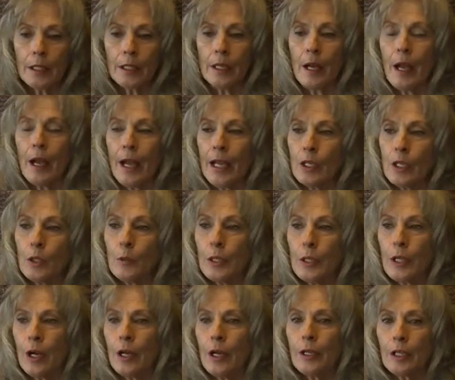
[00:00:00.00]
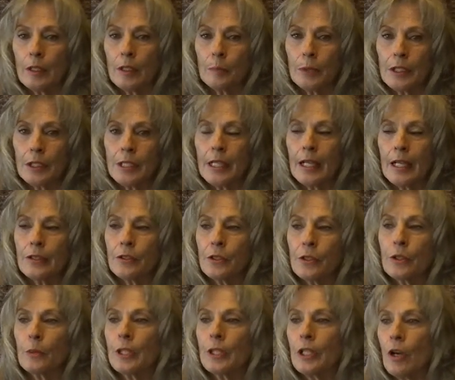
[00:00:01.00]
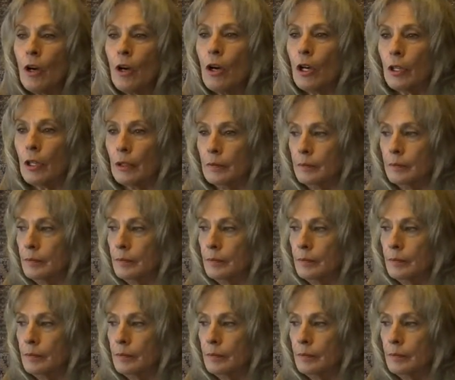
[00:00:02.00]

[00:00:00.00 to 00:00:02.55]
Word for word: to hide who we are, got to protect who we are.